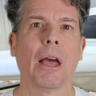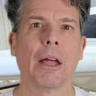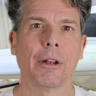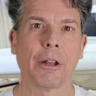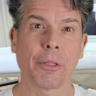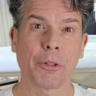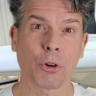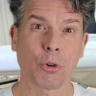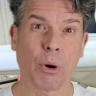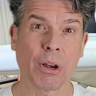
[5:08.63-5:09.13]

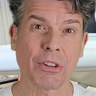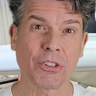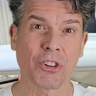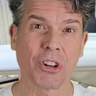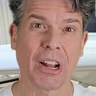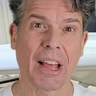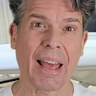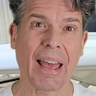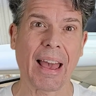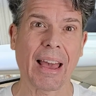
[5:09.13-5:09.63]
Another question
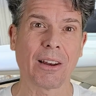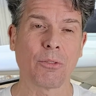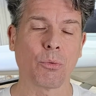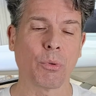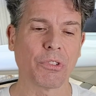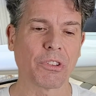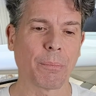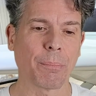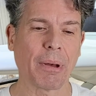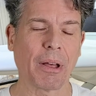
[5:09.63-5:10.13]
I had
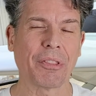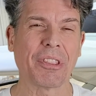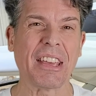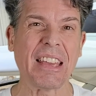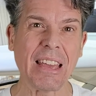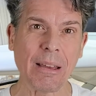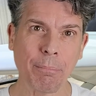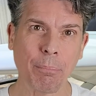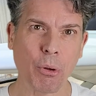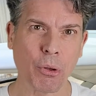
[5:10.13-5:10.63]
was about
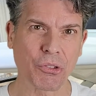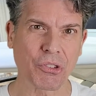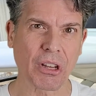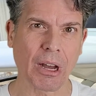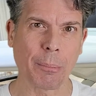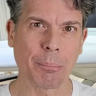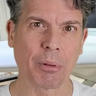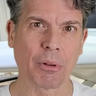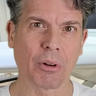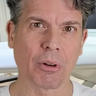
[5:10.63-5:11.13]
the impulse
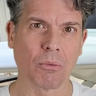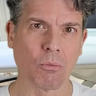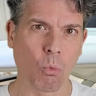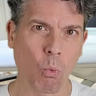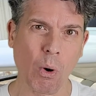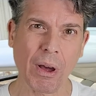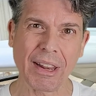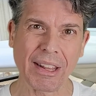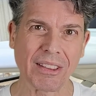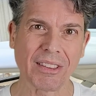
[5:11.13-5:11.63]
coupler and
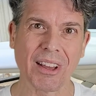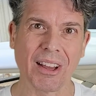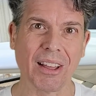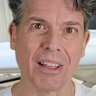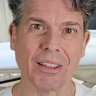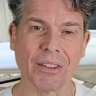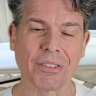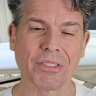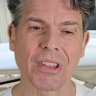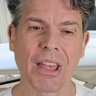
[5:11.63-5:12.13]
what it
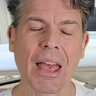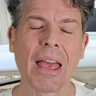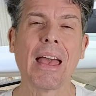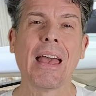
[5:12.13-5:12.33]
does.